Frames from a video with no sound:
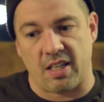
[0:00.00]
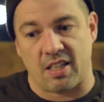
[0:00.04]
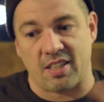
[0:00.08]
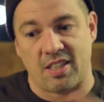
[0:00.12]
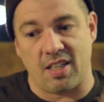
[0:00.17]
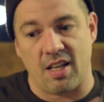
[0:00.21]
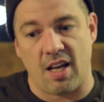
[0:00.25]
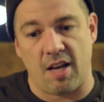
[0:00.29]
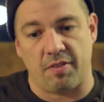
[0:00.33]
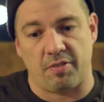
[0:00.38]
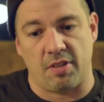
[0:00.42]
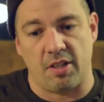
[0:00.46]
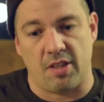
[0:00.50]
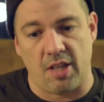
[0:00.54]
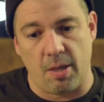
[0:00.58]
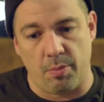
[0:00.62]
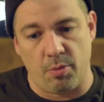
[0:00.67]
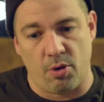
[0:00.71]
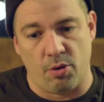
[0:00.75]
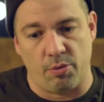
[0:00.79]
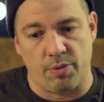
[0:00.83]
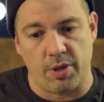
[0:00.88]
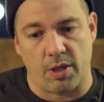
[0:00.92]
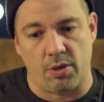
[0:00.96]
I still have the
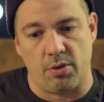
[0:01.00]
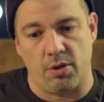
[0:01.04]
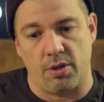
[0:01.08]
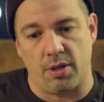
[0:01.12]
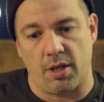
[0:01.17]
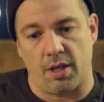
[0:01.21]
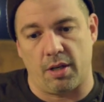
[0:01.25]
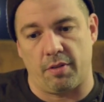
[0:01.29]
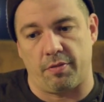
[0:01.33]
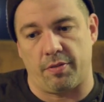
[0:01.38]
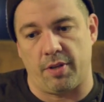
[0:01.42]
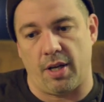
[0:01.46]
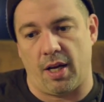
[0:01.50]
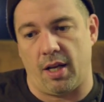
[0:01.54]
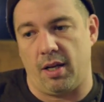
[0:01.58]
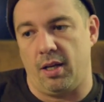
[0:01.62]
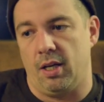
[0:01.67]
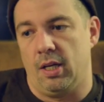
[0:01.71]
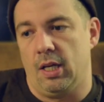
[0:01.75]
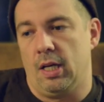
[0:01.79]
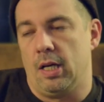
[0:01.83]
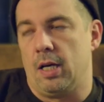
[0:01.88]
demo recording of that.